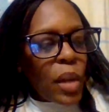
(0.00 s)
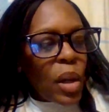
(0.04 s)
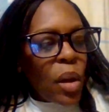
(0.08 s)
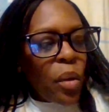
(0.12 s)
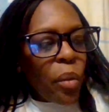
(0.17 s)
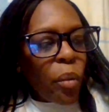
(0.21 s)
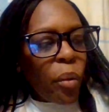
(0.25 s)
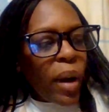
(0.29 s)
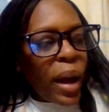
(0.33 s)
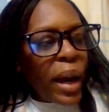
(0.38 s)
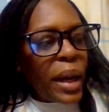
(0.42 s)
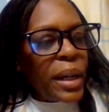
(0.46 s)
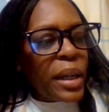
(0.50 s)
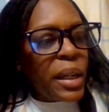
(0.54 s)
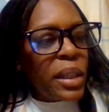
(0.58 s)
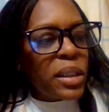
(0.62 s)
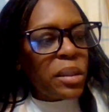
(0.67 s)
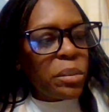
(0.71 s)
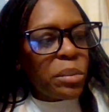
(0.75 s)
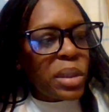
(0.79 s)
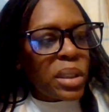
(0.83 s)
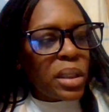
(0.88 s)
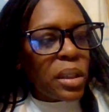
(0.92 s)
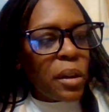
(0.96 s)
writing
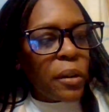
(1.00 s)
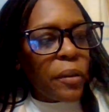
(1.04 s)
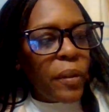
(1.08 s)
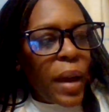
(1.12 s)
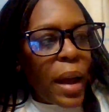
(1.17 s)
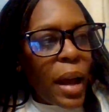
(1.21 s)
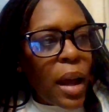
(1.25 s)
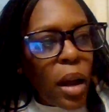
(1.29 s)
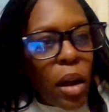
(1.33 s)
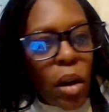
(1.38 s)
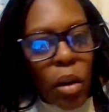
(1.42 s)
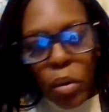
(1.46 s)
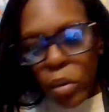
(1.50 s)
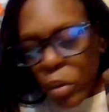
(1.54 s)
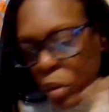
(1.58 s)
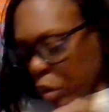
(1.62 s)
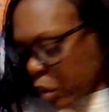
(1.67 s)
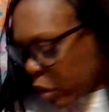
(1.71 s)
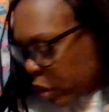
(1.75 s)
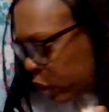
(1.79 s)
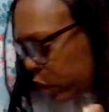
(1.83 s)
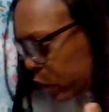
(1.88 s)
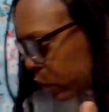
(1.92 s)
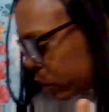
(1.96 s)
some stuff out
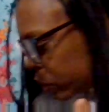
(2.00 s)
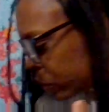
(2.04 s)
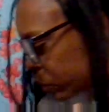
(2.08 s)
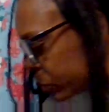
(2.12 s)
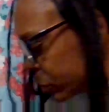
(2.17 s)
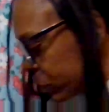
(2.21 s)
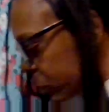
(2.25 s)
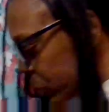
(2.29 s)
or, you know.